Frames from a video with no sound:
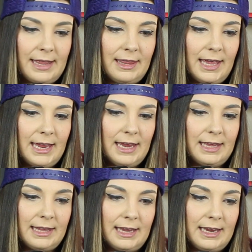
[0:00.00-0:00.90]
and
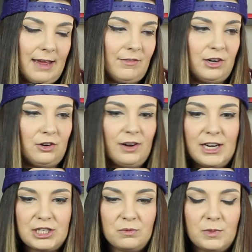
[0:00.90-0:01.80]
they have an
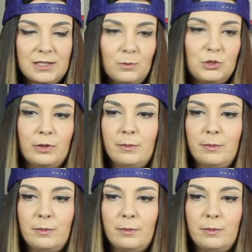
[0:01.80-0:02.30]
interaction with someone.